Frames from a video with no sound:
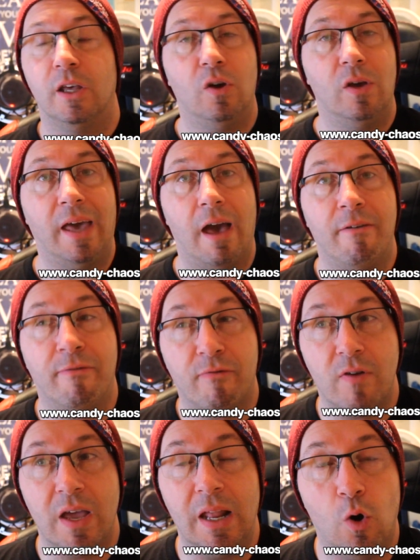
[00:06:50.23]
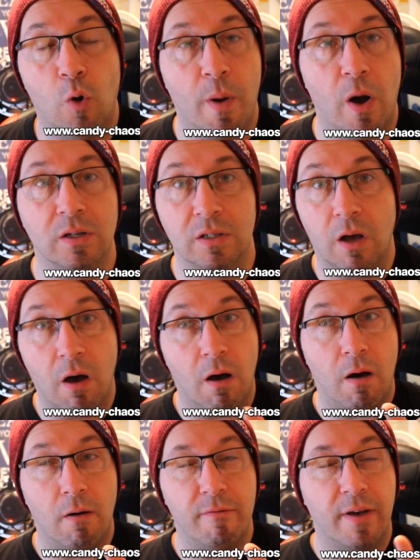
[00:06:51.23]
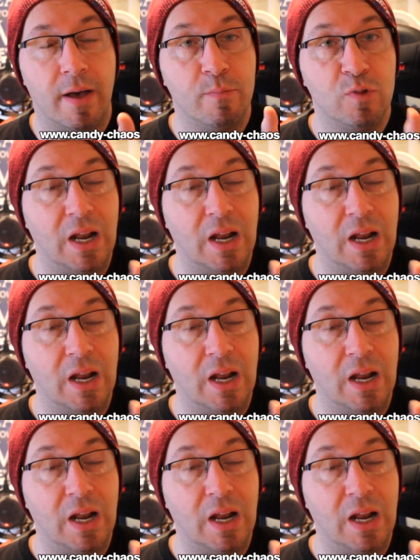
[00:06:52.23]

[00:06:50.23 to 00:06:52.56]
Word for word: you can get a free little box of um,